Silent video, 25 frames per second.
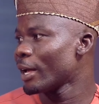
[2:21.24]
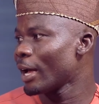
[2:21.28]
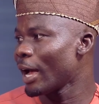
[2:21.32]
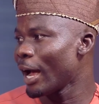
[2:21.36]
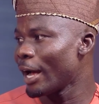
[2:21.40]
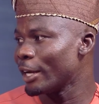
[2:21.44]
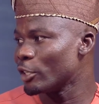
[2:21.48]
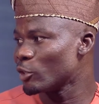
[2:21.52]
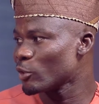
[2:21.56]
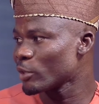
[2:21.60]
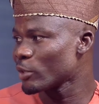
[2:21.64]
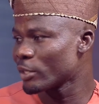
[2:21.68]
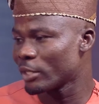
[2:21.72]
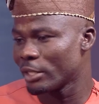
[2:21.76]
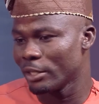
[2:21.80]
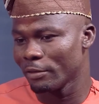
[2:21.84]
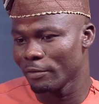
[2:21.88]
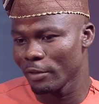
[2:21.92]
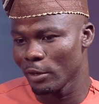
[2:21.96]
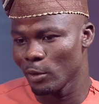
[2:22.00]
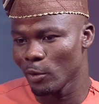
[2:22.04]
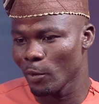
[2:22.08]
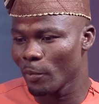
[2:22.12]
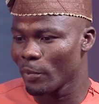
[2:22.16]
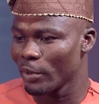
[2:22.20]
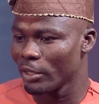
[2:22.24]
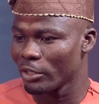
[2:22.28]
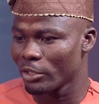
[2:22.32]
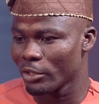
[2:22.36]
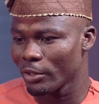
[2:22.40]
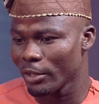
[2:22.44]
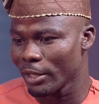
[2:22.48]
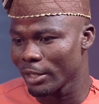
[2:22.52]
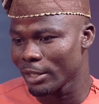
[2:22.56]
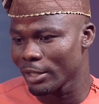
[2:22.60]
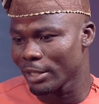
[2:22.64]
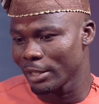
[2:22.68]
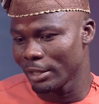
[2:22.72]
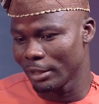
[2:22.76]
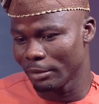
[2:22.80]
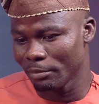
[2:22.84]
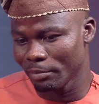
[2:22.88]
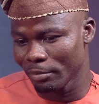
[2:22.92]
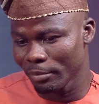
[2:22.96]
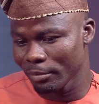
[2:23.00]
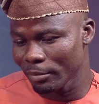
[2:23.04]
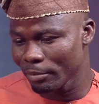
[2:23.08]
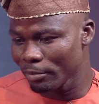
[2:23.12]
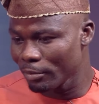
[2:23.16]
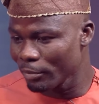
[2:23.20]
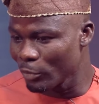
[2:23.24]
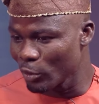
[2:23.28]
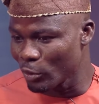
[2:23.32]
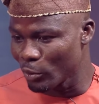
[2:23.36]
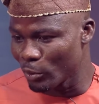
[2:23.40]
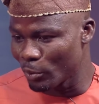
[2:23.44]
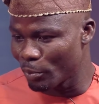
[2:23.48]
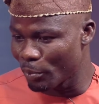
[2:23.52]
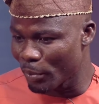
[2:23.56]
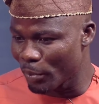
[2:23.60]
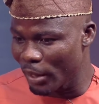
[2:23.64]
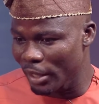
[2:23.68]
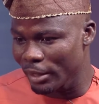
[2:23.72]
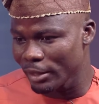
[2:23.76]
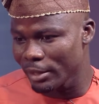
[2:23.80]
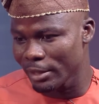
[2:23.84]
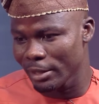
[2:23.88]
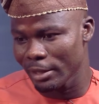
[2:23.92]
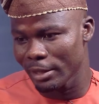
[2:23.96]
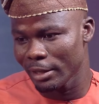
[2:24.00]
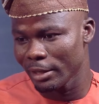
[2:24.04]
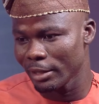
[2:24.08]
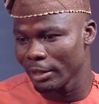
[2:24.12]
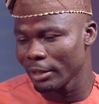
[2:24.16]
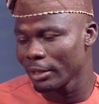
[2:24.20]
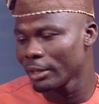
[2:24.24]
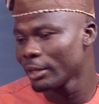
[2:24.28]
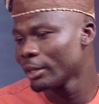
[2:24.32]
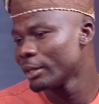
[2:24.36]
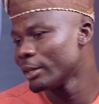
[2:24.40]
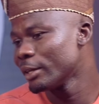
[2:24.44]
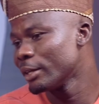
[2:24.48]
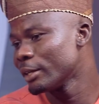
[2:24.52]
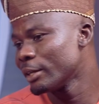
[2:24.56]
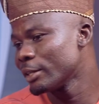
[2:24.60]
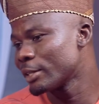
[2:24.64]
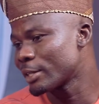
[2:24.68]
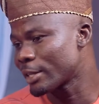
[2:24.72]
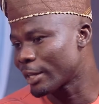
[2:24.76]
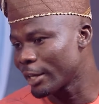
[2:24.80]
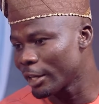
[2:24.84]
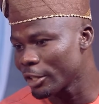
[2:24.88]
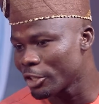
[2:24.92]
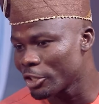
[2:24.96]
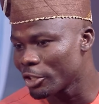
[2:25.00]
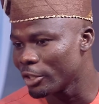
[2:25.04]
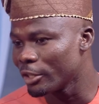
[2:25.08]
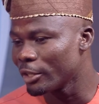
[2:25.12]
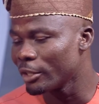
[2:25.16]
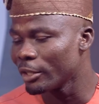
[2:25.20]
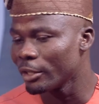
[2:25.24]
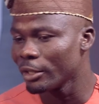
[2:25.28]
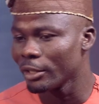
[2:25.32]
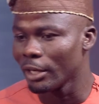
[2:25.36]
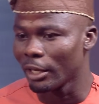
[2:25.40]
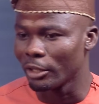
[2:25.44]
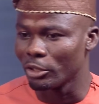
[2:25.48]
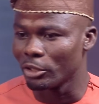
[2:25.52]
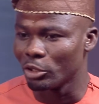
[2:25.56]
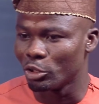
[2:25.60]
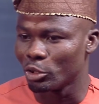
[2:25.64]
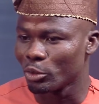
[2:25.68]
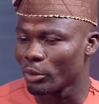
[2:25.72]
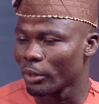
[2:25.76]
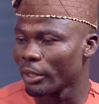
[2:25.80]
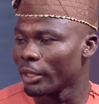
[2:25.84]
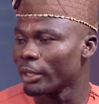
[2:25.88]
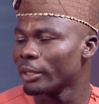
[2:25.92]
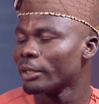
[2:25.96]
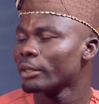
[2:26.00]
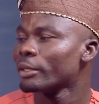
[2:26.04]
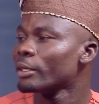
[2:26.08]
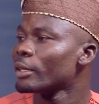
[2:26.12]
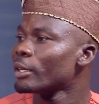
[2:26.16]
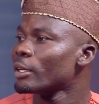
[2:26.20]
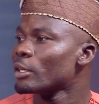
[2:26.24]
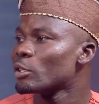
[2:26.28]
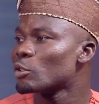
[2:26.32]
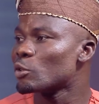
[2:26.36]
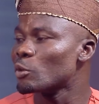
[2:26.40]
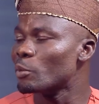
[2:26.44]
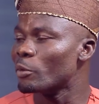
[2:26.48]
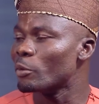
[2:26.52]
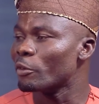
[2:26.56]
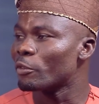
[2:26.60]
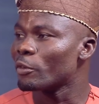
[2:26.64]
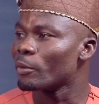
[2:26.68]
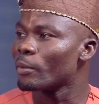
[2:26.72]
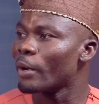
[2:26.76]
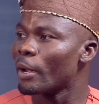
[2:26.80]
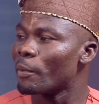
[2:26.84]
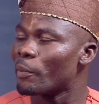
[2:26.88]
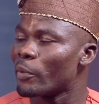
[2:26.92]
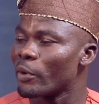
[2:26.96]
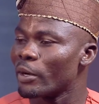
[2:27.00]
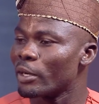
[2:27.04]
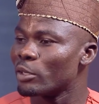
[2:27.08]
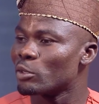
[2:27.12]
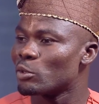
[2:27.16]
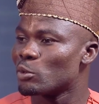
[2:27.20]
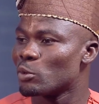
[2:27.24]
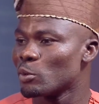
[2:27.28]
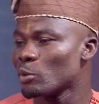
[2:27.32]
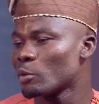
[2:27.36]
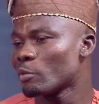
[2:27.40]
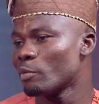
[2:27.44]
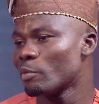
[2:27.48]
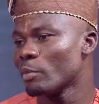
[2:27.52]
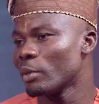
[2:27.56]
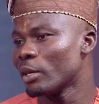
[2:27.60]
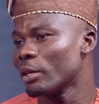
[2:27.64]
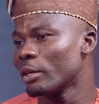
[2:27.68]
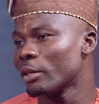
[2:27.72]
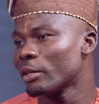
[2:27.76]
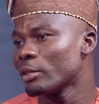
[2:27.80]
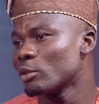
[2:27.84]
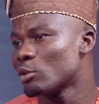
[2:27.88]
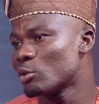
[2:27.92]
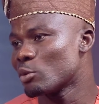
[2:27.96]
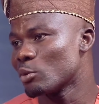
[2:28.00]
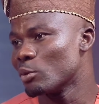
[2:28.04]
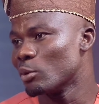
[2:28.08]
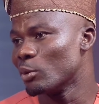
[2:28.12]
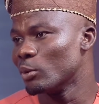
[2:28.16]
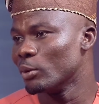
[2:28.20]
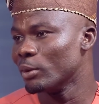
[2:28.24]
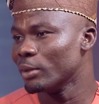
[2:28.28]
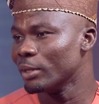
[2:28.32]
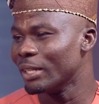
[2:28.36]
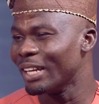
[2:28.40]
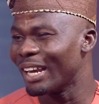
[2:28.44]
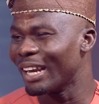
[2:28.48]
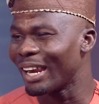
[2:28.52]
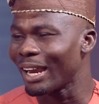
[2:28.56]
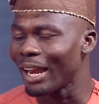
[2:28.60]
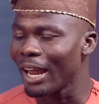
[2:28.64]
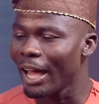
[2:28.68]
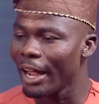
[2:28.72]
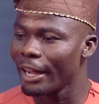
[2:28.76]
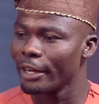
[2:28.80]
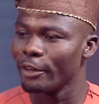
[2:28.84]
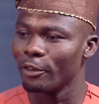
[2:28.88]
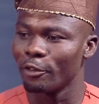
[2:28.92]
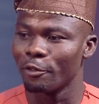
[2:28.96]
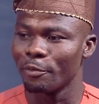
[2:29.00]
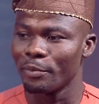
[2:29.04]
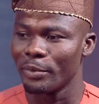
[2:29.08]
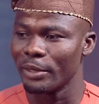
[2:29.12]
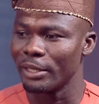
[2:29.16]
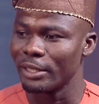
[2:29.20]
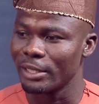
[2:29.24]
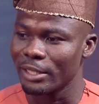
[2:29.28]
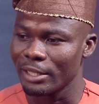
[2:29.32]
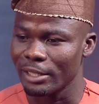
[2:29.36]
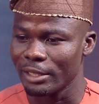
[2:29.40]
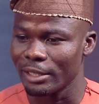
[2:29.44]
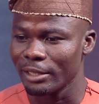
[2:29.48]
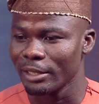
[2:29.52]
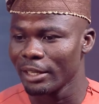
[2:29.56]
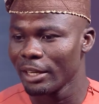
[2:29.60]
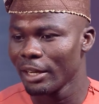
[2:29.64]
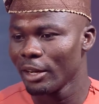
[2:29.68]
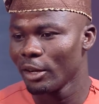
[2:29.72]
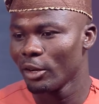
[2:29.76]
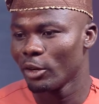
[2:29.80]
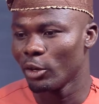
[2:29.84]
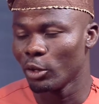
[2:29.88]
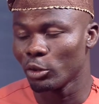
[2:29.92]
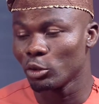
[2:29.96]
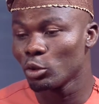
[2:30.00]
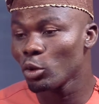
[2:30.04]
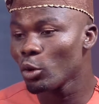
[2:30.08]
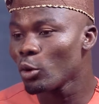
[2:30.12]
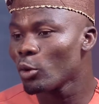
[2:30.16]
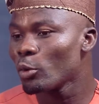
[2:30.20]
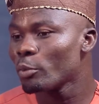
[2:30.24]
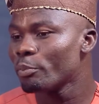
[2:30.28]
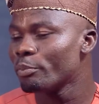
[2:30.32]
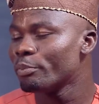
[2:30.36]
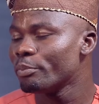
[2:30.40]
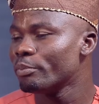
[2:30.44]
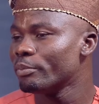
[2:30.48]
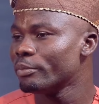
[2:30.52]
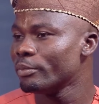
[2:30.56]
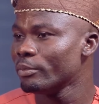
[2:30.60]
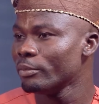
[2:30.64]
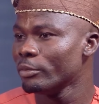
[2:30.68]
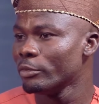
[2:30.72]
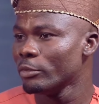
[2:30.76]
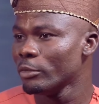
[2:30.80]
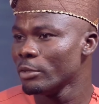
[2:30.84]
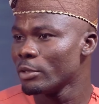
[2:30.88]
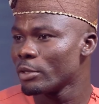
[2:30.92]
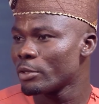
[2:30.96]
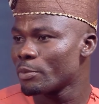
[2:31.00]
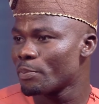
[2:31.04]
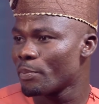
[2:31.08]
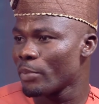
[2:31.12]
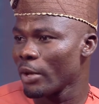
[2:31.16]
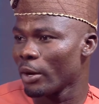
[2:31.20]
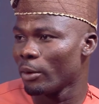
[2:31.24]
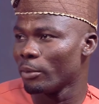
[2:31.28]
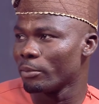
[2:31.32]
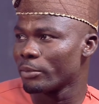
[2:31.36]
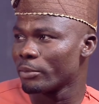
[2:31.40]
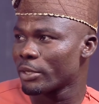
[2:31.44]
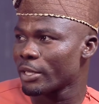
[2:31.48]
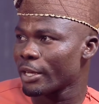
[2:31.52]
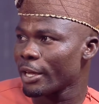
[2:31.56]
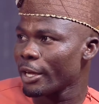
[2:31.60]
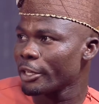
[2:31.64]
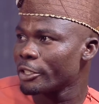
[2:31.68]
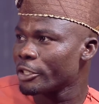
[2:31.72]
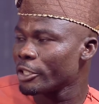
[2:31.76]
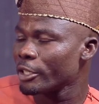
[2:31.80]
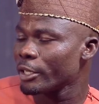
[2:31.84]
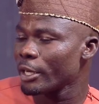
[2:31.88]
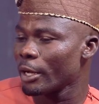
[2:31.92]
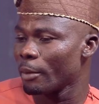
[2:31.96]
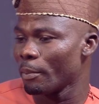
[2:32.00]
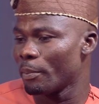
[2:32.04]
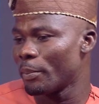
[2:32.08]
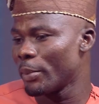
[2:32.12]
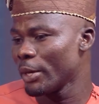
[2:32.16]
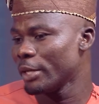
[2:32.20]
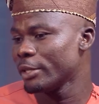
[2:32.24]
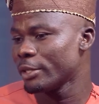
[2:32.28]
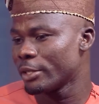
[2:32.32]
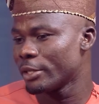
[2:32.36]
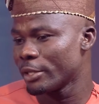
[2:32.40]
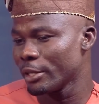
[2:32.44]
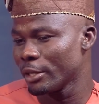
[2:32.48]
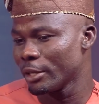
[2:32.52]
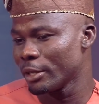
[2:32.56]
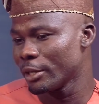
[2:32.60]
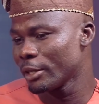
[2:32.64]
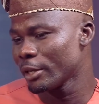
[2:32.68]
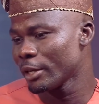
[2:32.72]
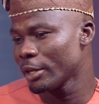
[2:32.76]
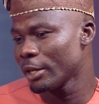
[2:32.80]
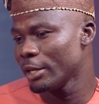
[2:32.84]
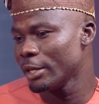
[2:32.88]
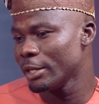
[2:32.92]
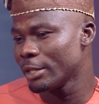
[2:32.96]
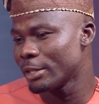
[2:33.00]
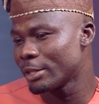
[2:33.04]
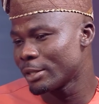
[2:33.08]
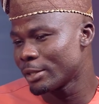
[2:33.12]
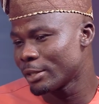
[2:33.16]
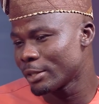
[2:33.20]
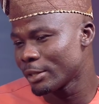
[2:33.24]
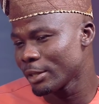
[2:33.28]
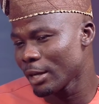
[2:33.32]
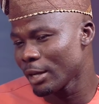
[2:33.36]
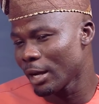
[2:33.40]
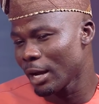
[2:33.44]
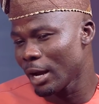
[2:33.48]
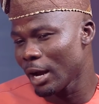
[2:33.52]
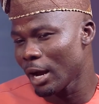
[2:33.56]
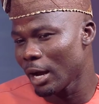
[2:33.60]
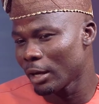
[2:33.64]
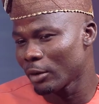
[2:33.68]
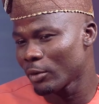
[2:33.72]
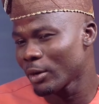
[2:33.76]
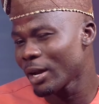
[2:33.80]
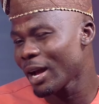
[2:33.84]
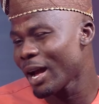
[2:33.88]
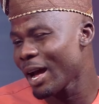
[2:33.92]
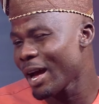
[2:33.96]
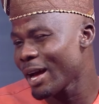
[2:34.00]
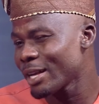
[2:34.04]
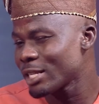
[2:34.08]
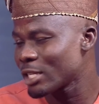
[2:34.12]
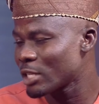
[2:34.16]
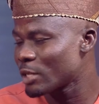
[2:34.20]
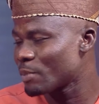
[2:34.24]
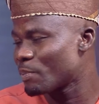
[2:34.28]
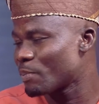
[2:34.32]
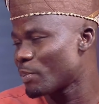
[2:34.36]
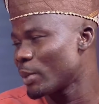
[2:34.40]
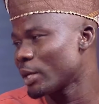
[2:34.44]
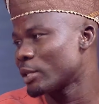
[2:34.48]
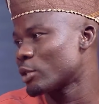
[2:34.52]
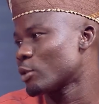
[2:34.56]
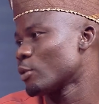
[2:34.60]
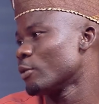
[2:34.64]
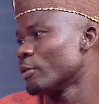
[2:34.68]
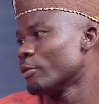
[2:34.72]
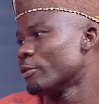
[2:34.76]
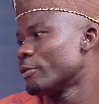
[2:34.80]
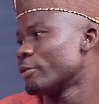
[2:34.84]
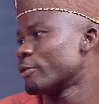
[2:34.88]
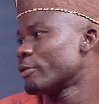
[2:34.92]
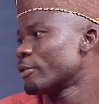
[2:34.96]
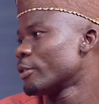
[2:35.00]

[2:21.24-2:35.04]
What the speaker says: I just developed interest in, painting, sketching, and drawing. So before my parents took me to the line of printing, although sketching and painting is another aspect of,